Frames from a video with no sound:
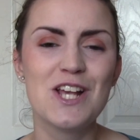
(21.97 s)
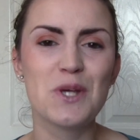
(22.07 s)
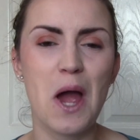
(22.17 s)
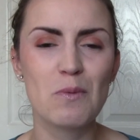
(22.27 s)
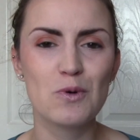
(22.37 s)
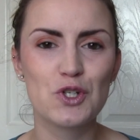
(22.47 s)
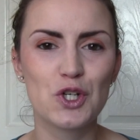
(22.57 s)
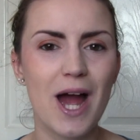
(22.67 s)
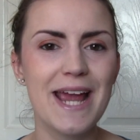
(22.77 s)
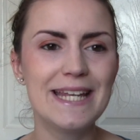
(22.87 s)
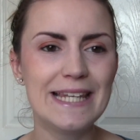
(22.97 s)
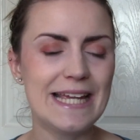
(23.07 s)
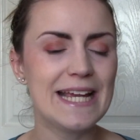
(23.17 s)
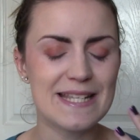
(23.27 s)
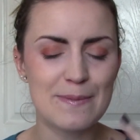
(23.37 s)
So I will try and
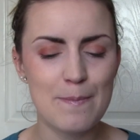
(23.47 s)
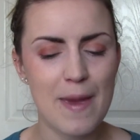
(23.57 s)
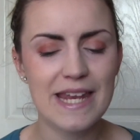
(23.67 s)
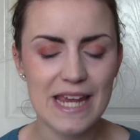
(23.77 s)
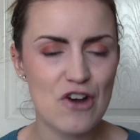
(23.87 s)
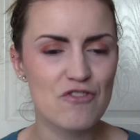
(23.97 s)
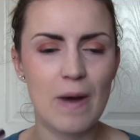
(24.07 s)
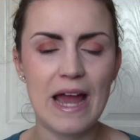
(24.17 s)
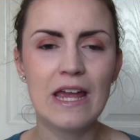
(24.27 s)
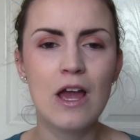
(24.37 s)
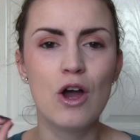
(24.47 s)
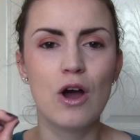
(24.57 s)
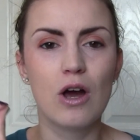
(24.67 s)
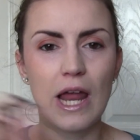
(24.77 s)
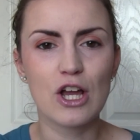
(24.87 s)
link as many of my
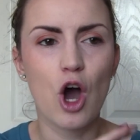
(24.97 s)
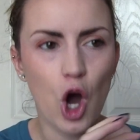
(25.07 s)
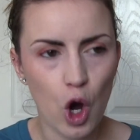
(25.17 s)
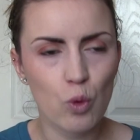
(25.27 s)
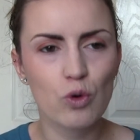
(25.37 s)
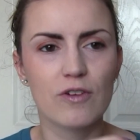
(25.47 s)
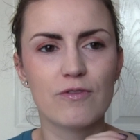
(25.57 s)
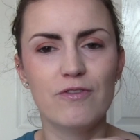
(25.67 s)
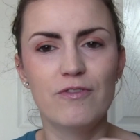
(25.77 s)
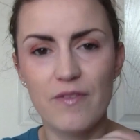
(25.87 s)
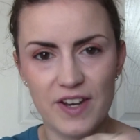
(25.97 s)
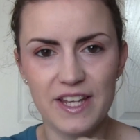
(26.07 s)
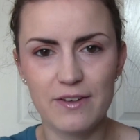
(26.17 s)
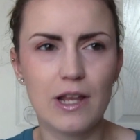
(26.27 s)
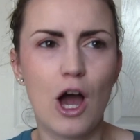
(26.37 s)
like whole
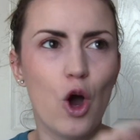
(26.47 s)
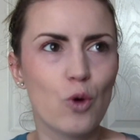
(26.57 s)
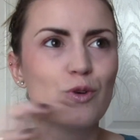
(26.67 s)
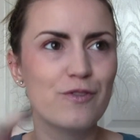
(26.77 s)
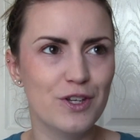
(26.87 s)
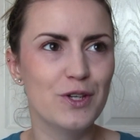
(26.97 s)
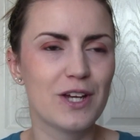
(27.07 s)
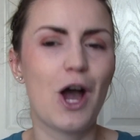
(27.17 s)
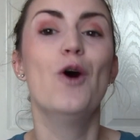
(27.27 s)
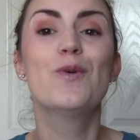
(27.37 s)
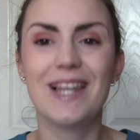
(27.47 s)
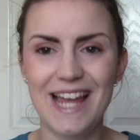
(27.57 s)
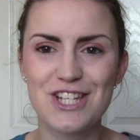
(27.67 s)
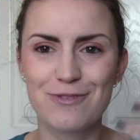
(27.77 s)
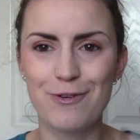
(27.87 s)
video, the whole review, whole
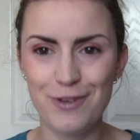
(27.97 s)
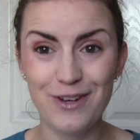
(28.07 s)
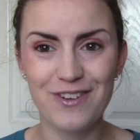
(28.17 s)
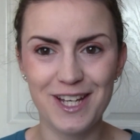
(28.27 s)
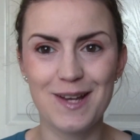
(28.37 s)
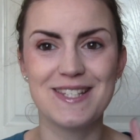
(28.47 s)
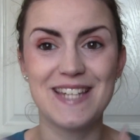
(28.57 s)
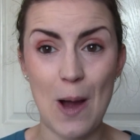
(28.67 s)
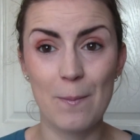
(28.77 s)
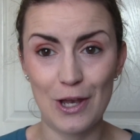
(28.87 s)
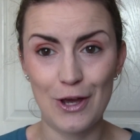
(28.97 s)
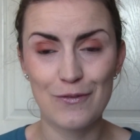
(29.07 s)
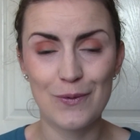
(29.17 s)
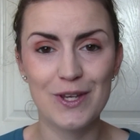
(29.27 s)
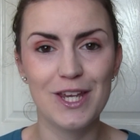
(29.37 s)
collection review videos down
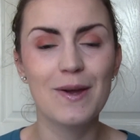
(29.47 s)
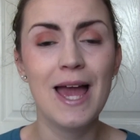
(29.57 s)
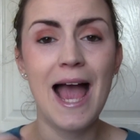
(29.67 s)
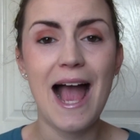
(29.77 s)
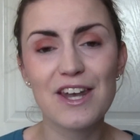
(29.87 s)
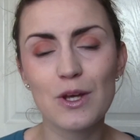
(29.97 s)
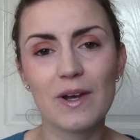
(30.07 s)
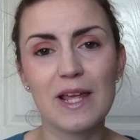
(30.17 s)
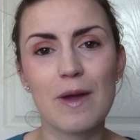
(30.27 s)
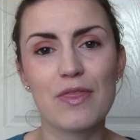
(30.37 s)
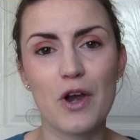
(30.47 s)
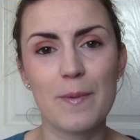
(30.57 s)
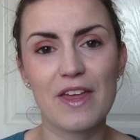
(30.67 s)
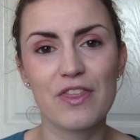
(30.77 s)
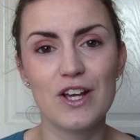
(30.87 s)
below for you. And I will link my
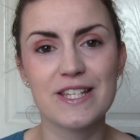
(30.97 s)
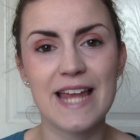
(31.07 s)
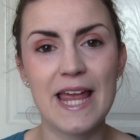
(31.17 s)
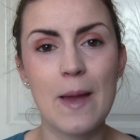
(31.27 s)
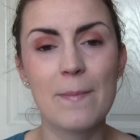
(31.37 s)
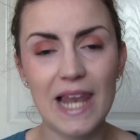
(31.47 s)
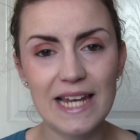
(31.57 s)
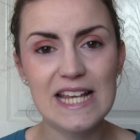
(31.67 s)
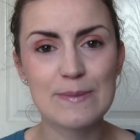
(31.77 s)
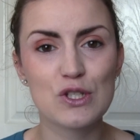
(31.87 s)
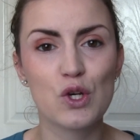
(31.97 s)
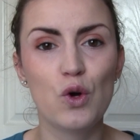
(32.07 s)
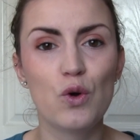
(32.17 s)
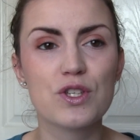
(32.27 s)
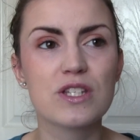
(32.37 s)
Throwback Thursday playlist, of
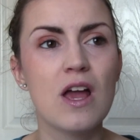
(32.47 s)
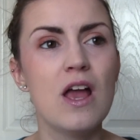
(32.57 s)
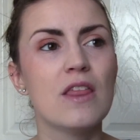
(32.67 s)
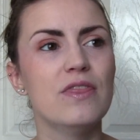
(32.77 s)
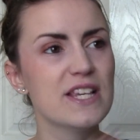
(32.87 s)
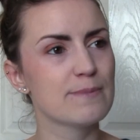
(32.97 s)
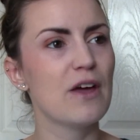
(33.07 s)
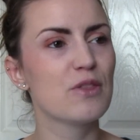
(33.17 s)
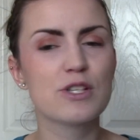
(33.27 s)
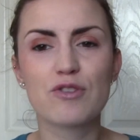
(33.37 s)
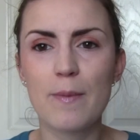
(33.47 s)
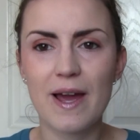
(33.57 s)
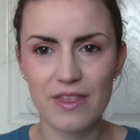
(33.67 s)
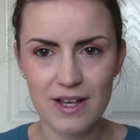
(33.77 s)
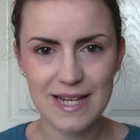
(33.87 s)
course, this month was
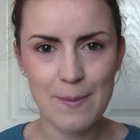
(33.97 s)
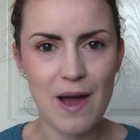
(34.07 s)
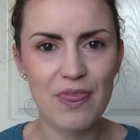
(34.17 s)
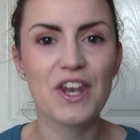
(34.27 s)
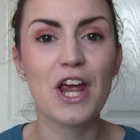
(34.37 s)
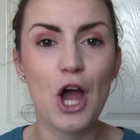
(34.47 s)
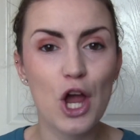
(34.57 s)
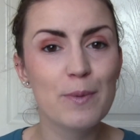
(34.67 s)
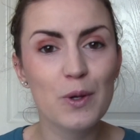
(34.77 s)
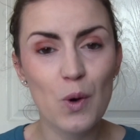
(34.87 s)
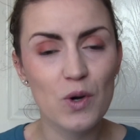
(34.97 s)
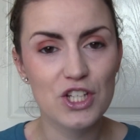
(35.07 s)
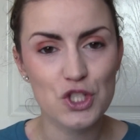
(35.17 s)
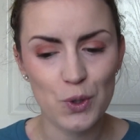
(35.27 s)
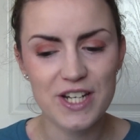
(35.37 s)
Throwback Thursday month and I hope you all
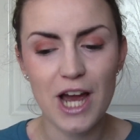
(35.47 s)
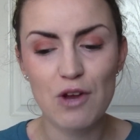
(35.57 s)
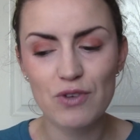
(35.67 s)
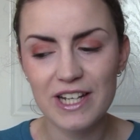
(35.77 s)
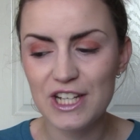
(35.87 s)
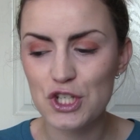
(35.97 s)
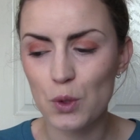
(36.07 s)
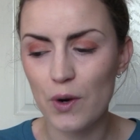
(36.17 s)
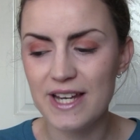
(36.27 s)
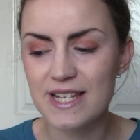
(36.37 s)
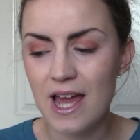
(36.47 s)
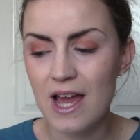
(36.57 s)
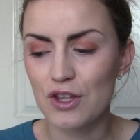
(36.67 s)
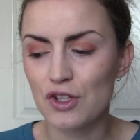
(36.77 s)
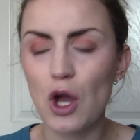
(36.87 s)
enjoyed it. I really enjoyed
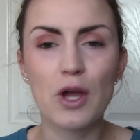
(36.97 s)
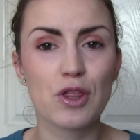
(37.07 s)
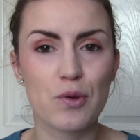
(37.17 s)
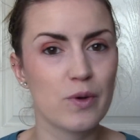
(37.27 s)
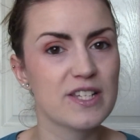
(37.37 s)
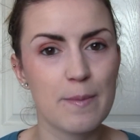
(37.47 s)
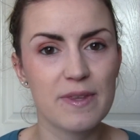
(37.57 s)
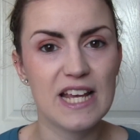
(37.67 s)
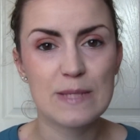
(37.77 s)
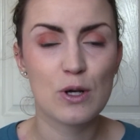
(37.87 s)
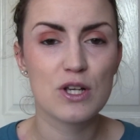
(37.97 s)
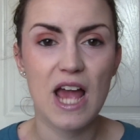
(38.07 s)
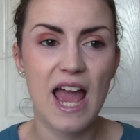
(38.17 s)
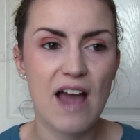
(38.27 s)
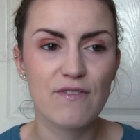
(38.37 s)
going through some of these because
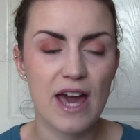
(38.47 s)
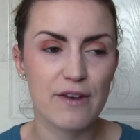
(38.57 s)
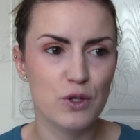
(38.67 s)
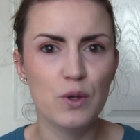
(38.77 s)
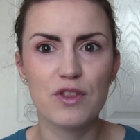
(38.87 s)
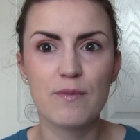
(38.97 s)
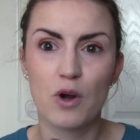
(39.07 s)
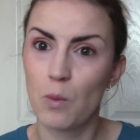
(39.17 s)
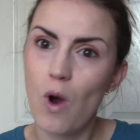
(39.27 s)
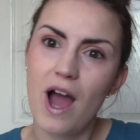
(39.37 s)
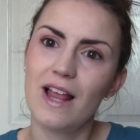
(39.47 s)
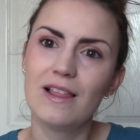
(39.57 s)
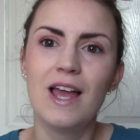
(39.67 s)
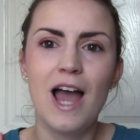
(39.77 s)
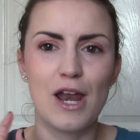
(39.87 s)
I have had a few of them for a
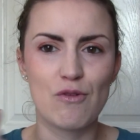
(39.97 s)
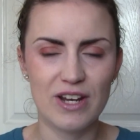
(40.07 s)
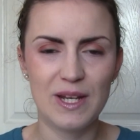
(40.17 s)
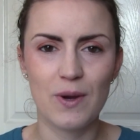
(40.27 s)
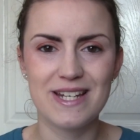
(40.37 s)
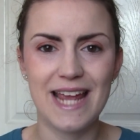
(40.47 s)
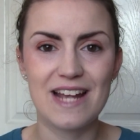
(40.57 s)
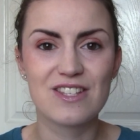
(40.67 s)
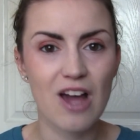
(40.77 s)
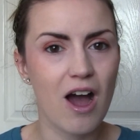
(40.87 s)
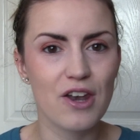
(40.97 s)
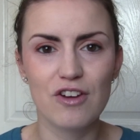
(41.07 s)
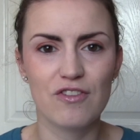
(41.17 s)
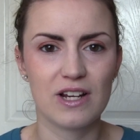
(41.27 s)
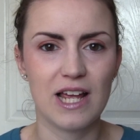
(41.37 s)
while and I really wanted to get a ton
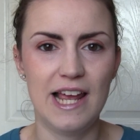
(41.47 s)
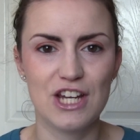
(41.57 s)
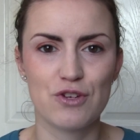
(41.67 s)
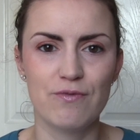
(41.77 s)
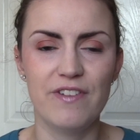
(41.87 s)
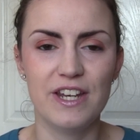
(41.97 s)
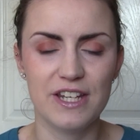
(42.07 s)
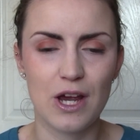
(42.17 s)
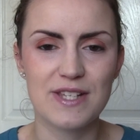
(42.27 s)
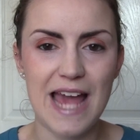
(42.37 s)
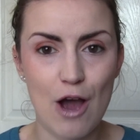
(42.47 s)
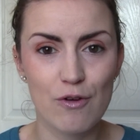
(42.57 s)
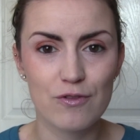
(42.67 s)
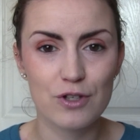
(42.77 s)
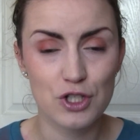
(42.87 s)
of collection videos
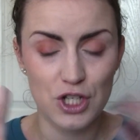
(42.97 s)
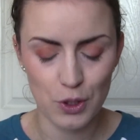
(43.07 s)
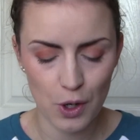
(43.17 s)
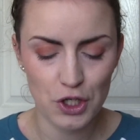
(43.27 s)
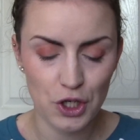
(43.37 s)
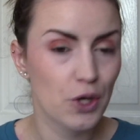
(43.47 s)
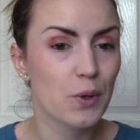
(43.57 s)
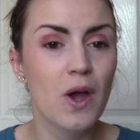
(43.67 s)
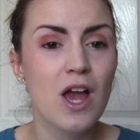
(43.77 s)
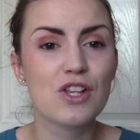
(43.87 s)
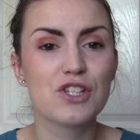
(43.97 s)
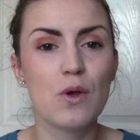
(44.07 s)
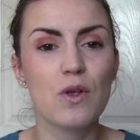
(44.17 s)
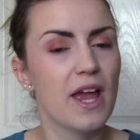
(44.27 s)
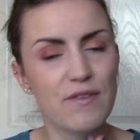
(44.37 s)
out to you.
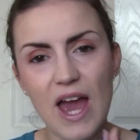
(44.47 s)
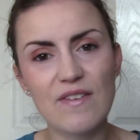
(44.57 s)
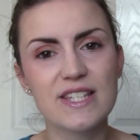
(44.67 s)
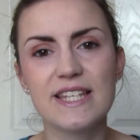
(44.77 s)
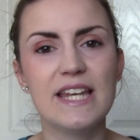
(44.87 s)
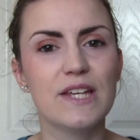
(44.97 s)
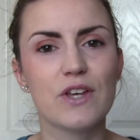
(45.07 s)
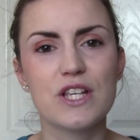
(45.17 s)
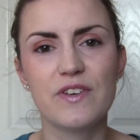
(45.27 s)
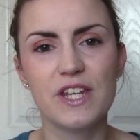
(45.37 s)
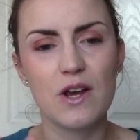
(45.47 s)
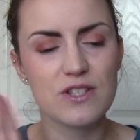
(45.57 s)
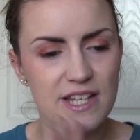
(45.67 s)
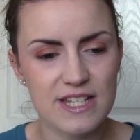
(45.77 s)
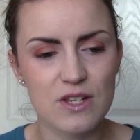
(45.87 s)
So if you haven't seen any of those
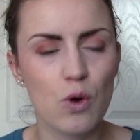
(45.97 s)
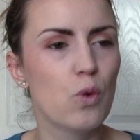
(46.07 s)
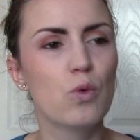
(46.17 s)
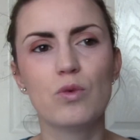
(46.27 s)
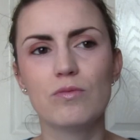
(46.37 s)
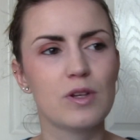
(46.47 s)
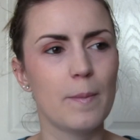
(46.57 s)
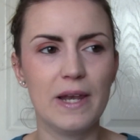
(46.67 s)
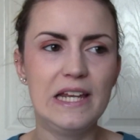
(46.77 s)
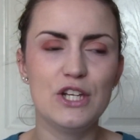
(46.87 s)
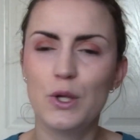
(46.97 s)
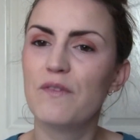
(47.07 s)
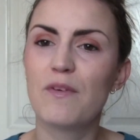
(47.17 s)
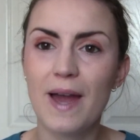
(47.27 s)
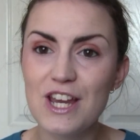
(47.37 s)
videos and this is all completely
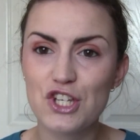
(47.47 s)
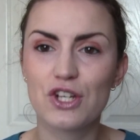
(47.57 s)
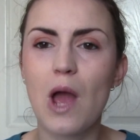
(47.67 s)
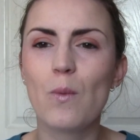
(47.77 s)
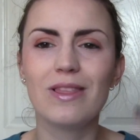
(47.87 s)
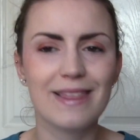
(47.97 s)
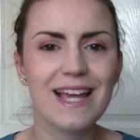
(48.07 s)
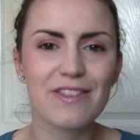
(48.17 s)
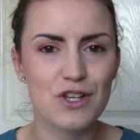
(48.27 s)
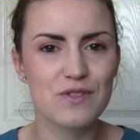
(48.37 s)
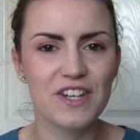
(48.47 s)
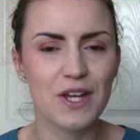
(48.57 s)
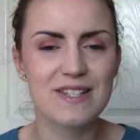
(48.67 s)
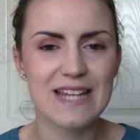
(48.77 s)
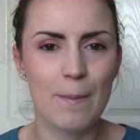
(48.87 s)
new information, I will link those
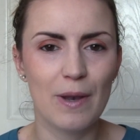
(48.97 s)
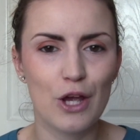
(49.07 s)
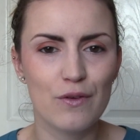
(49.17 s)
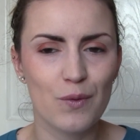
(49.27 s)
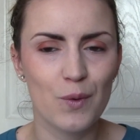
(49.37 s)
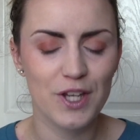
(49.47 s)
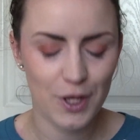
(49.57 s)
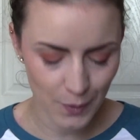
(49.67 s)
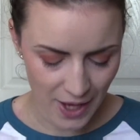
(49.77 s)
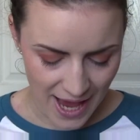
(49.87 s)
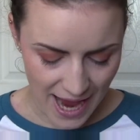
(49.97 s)
videos down below for you.